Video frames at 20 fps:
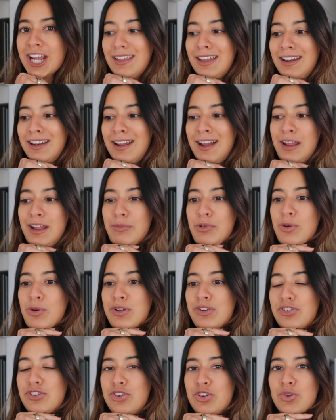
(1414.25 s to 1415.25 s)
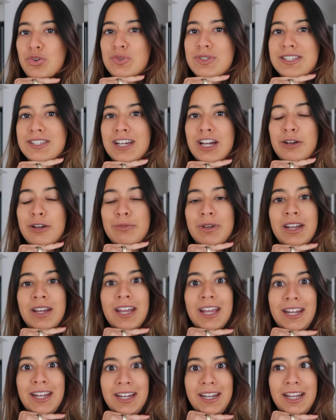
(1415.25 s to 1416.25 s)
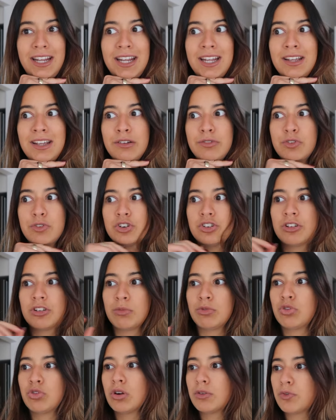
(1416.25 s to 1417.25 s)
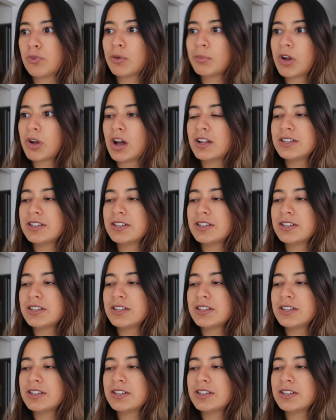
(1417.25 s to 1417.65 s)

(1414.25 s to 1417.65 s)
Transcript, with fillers: Then I'm going to do some editing for some short form